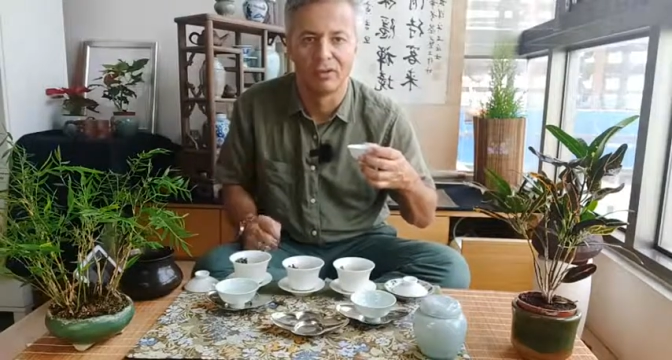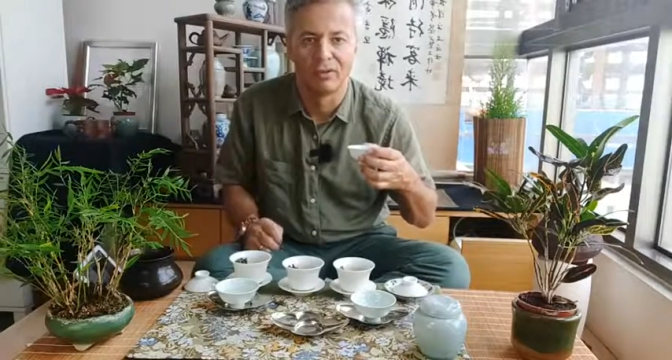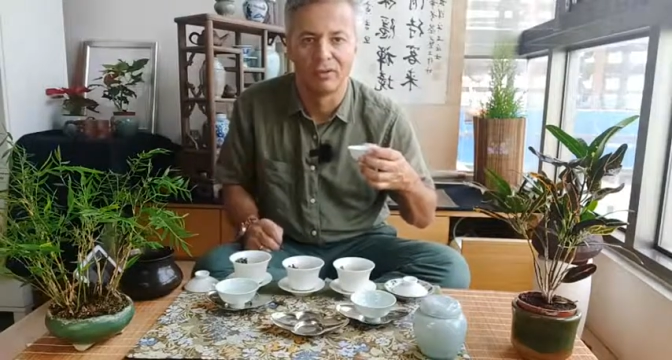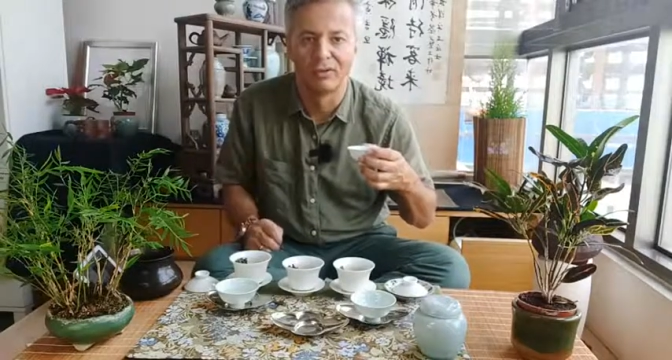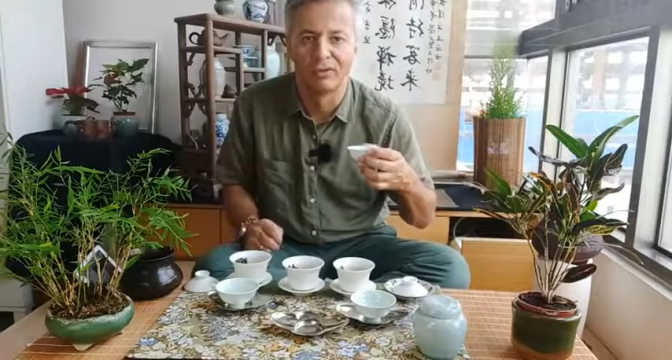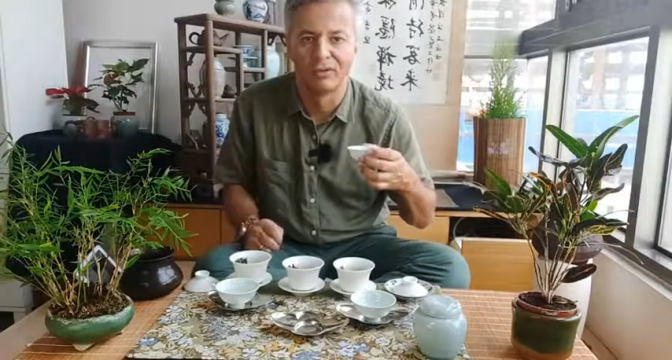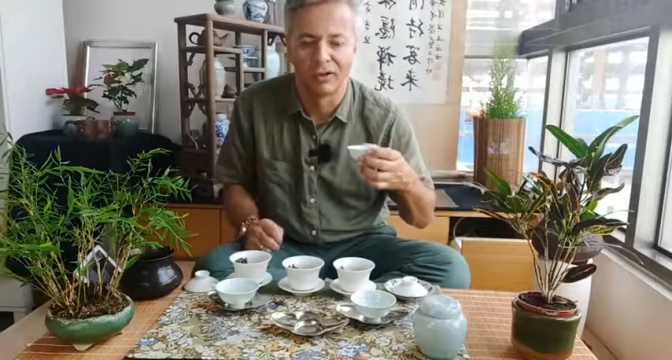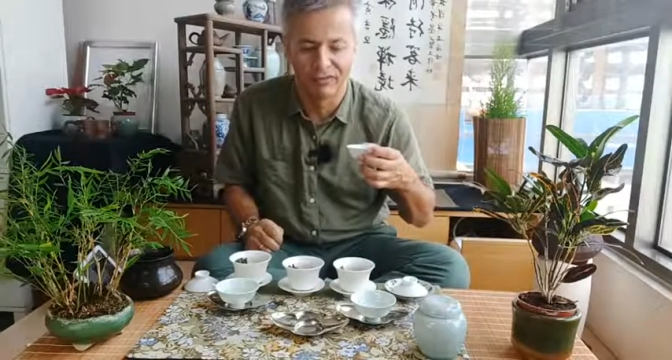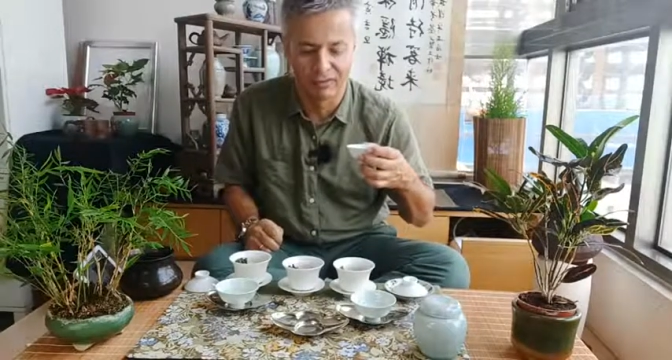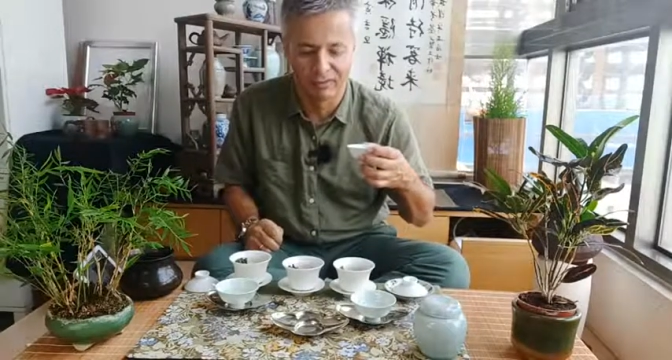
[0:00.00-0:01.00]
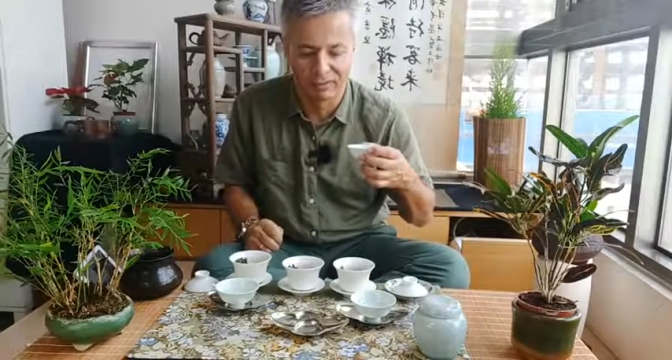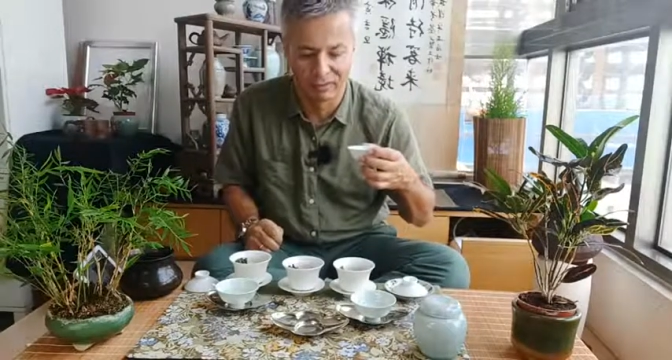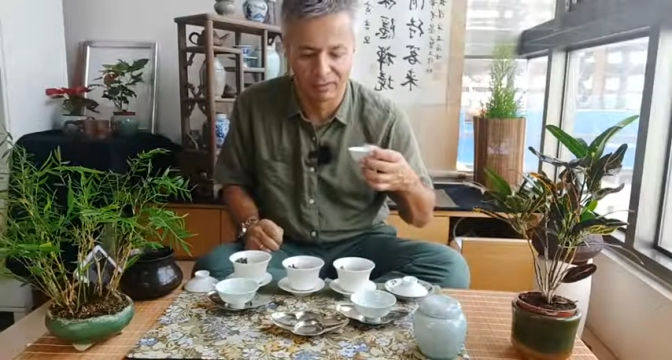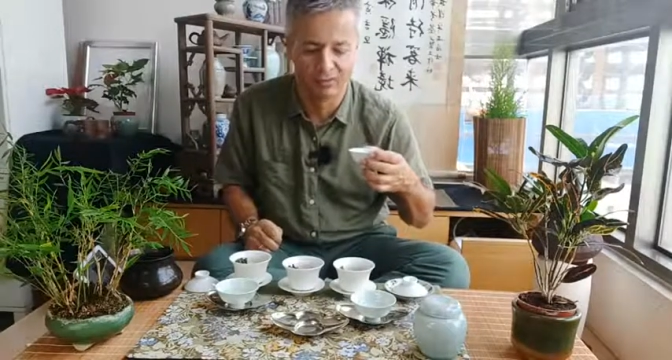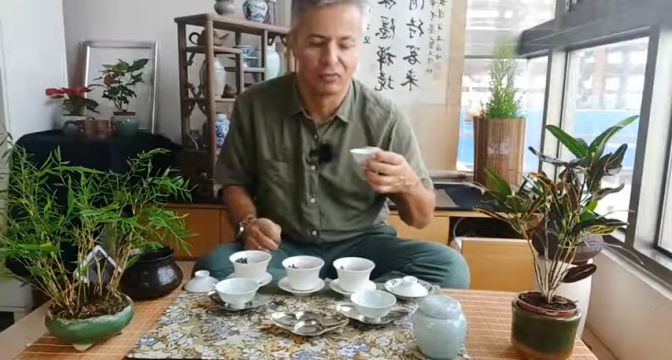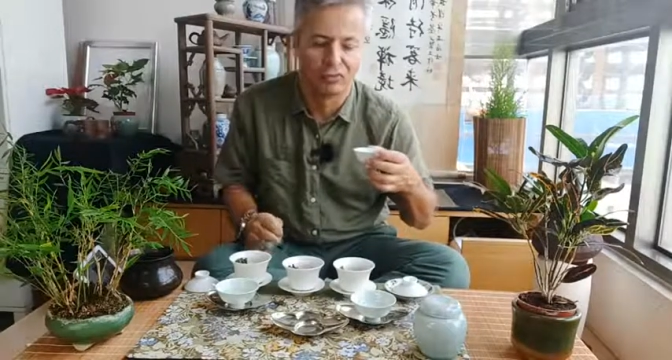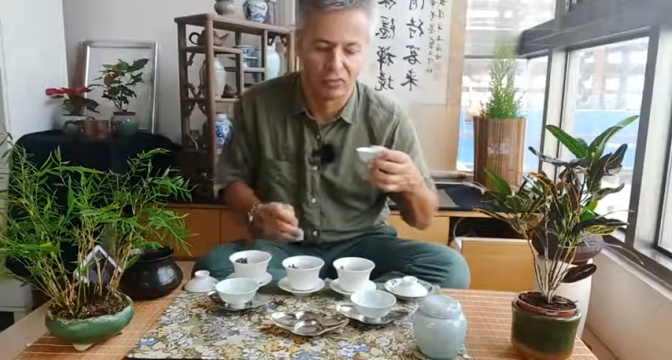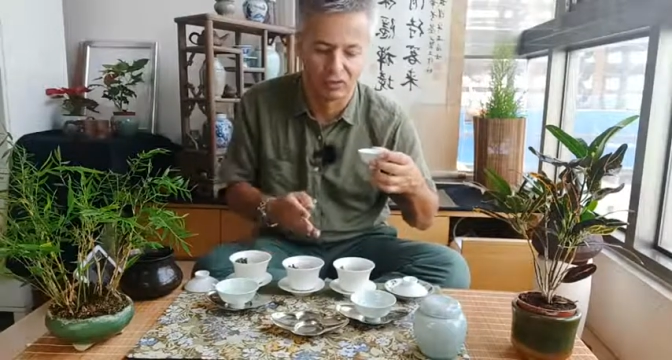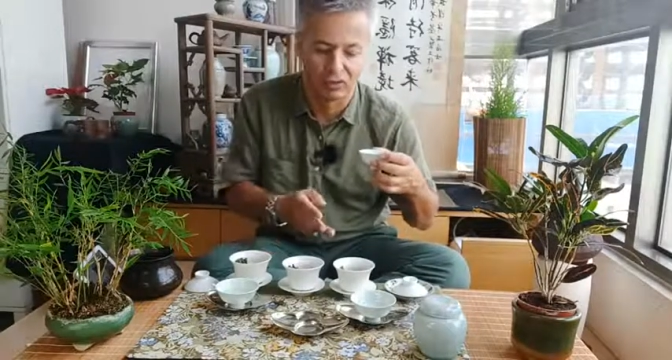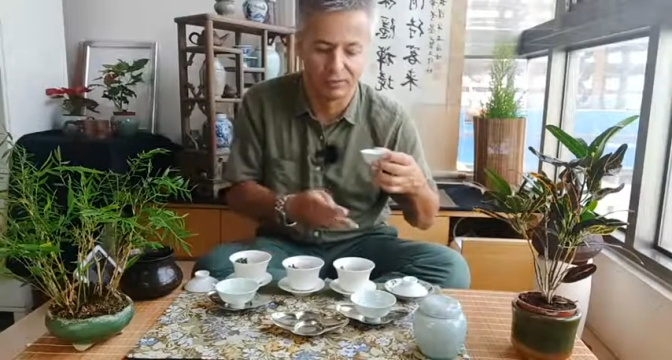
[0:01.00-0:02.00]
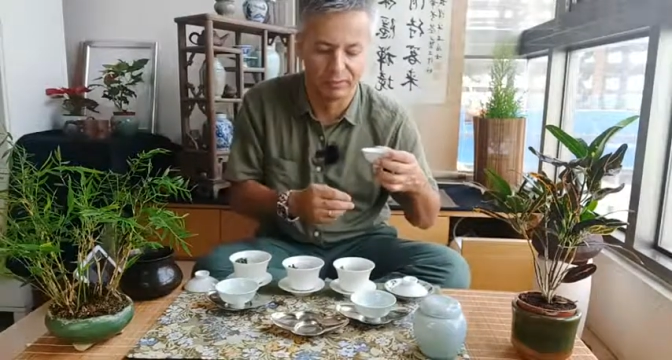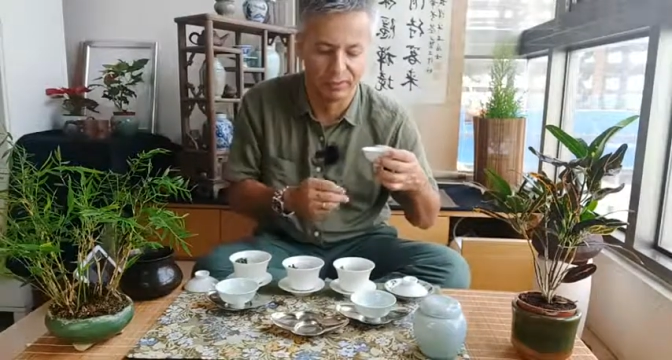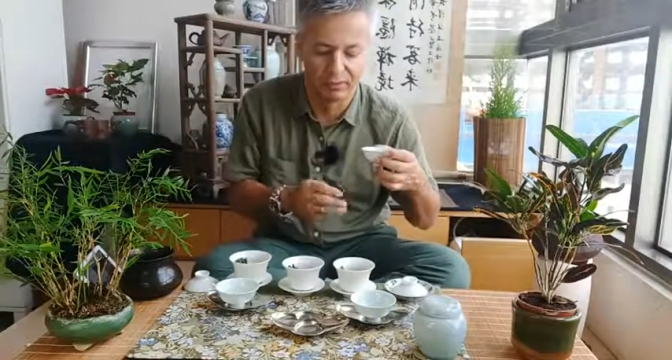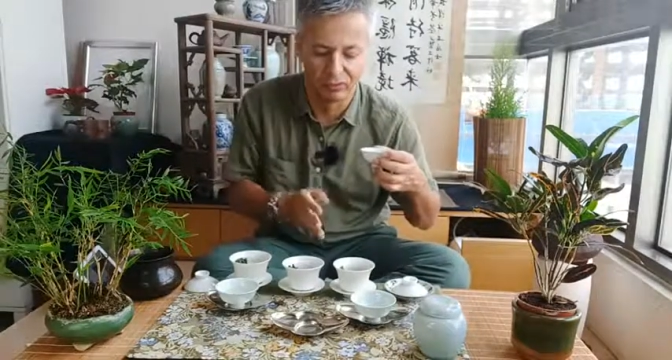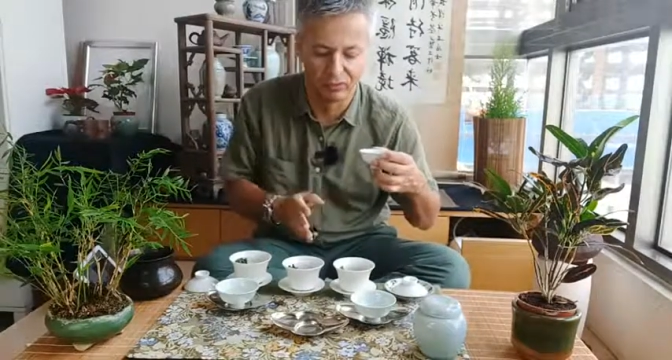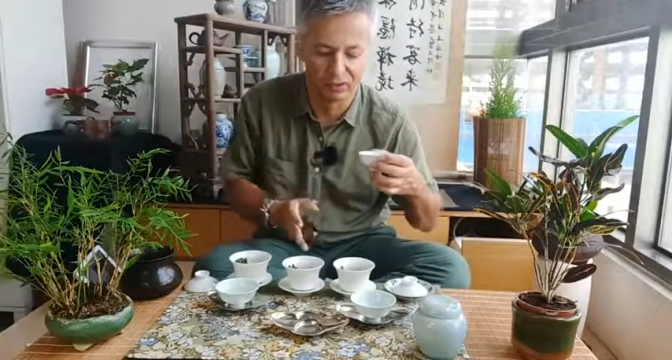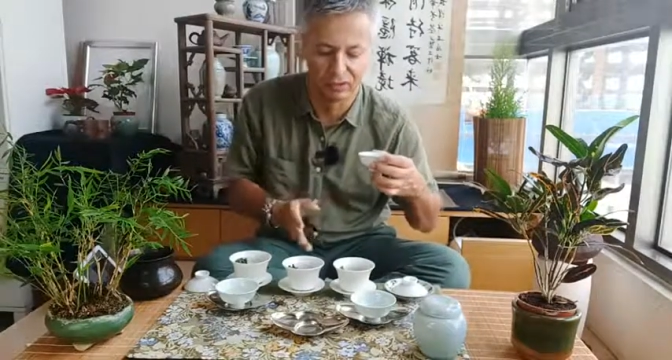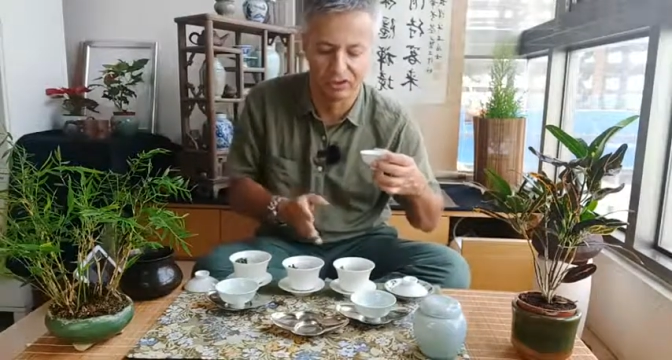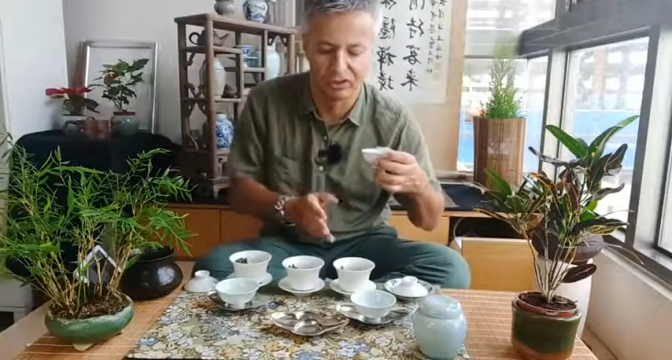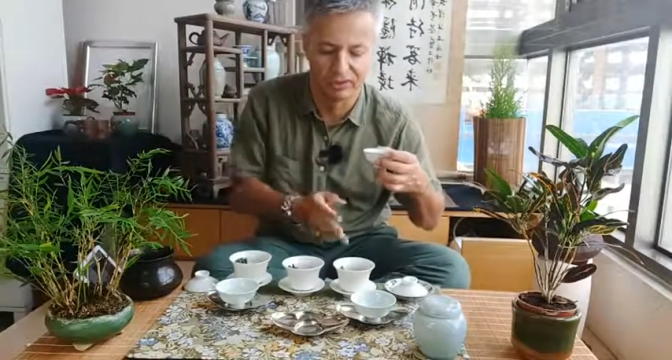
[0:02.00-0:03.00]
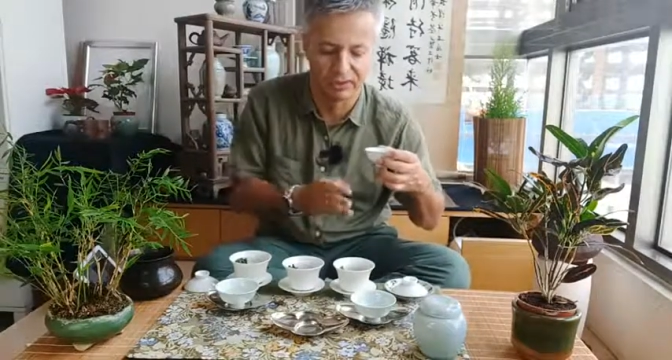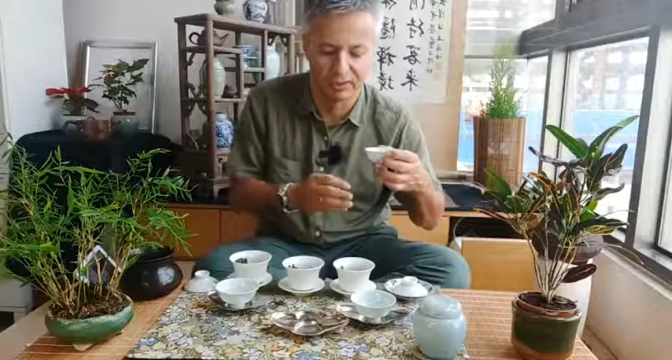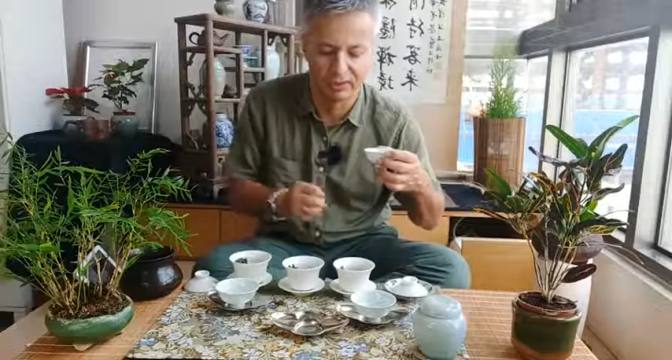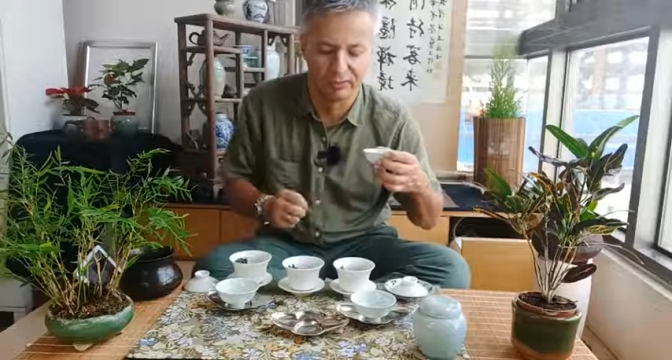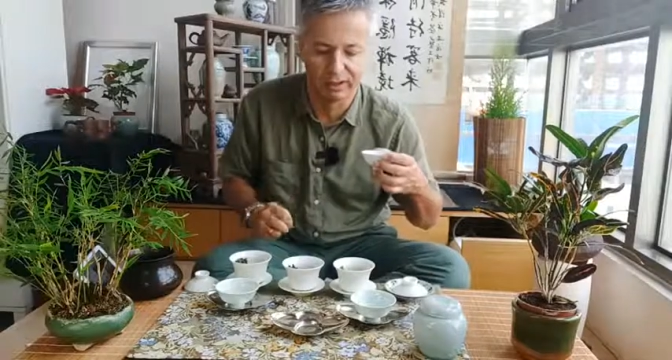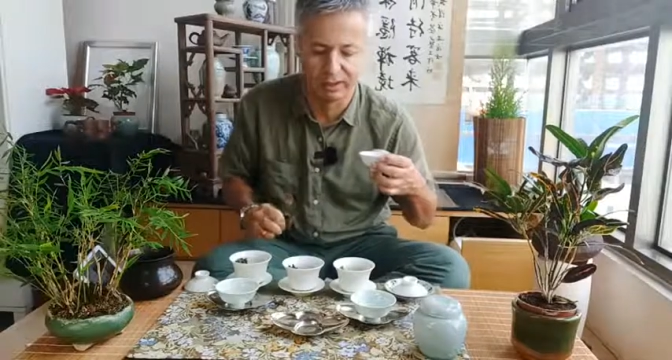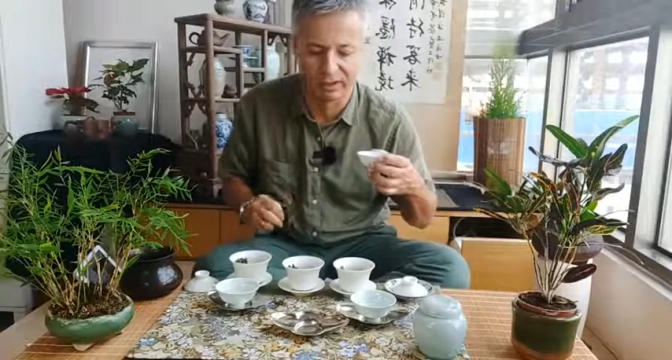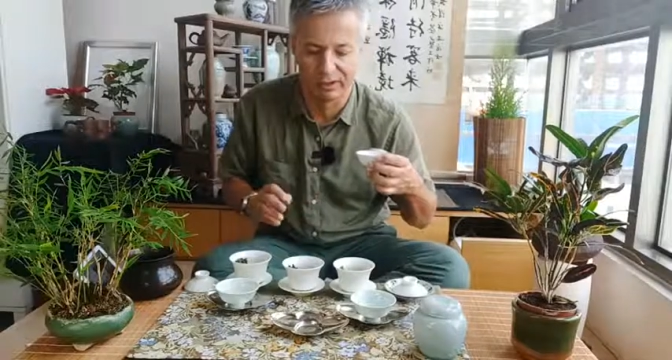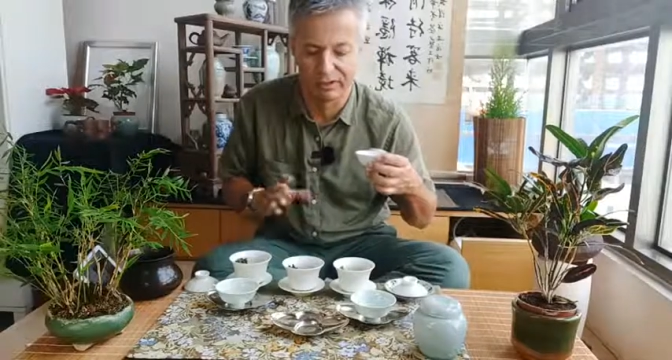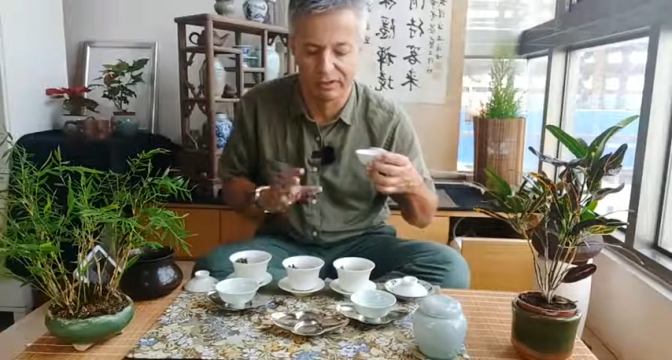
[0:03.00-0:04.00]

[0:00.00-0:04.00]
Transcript: personal preference, or maybe you can adjust it by